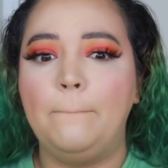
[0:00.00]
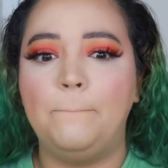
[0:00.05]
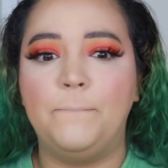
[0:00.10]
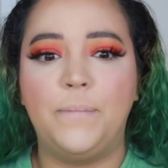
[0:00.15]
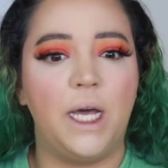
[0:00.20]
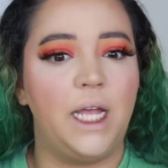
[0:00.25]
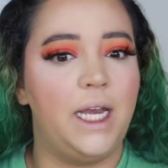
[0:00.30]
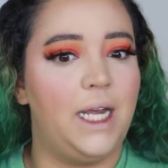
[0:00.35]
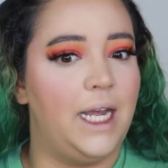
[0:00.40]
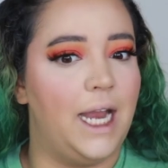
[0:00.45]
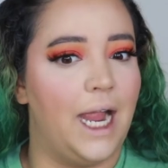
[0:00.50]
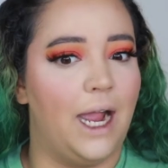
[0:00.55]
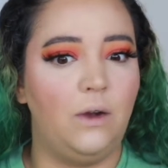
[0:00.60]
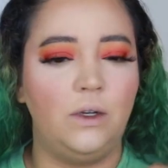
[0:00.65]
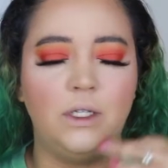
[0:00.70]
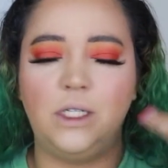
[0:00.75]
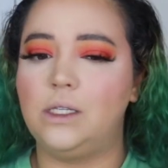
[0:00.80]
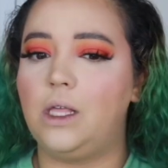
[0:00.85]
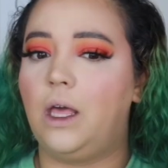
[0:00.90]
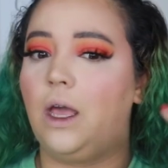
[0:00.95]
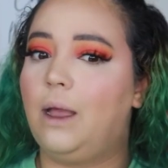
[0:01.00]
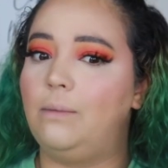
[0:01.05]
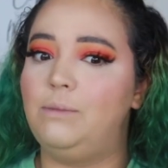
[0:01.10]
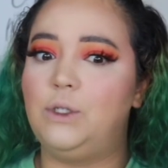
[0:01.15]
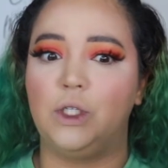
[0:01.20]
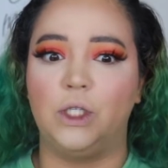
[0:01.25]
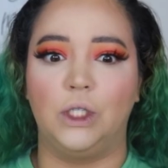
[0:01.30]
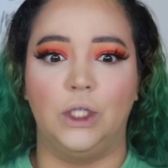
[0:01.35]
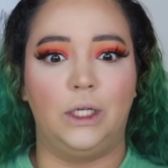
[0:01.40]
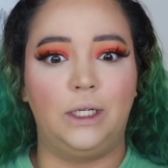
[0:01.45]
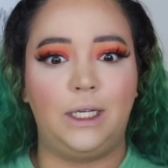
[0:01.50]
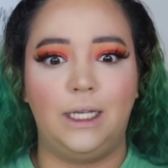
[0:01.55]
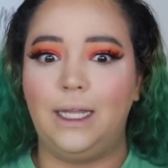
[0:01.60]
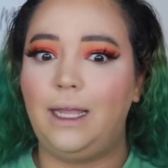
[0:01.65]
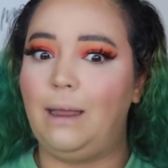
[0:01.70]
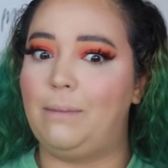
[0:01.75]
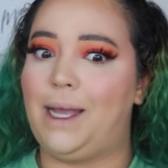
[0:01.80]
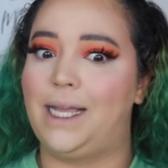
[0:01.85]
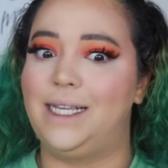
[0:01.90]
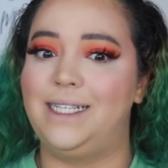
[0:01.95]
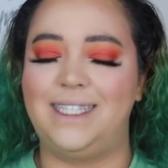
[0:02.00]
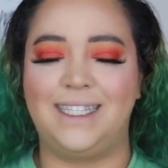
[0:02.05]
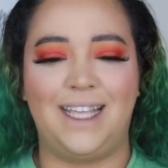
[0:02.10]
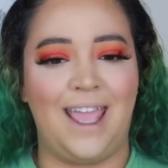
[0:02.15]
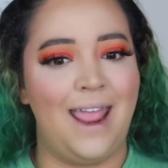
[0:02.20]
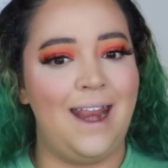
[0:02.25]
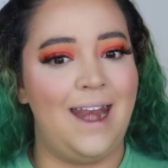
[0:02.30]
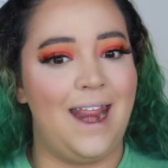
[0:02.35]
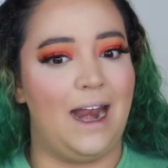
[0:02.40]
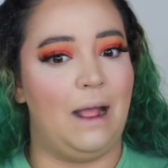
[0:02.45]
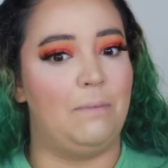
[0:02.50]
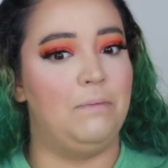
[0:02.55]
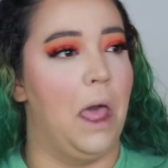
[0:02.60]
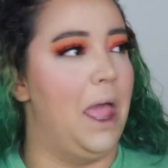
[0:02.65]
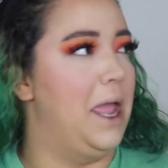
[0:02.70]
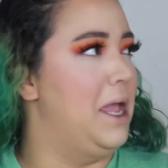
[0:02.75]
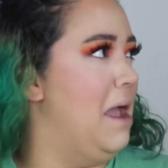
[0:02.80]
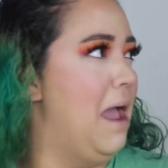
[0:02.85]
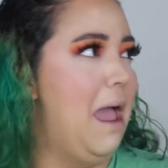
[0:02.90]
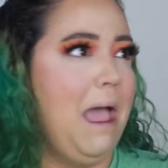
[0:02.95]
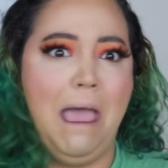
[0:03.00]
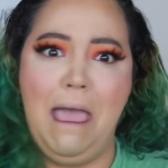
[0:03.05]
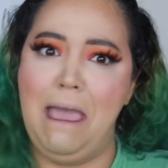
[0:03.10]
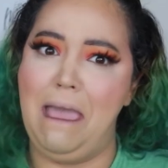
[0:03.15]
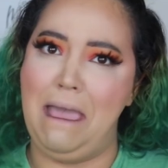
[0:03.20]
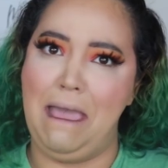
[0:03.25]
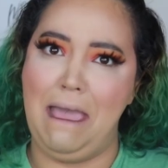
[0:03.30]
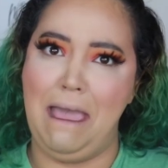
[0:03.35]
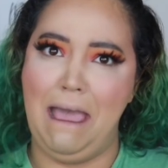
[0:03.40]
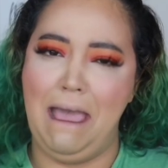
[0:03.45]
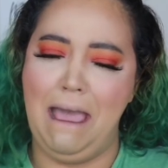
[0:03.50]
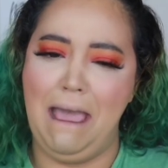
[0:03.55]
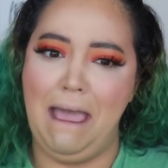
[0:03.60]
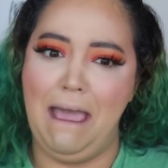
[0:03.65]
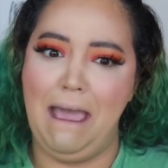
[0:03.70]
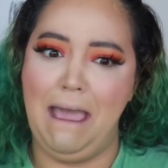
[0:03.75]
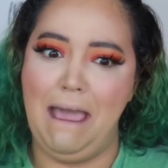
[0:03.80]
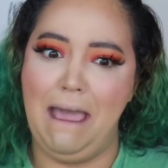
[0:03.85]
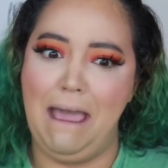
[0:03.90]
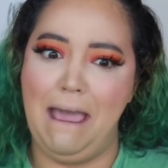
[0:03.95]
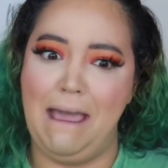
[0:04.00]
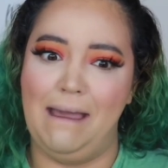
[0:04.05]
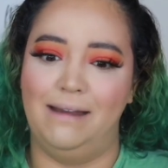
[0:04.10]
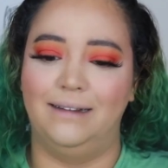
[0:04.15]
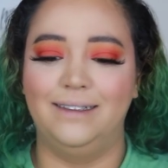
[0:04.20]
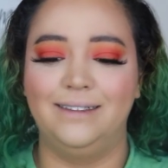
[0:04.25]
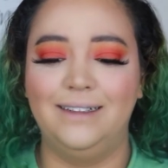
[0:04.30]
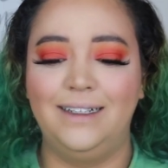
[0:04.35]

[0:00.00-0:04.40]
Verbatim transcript: but now it's just, I'm just looking at my skin and I'm like, ah,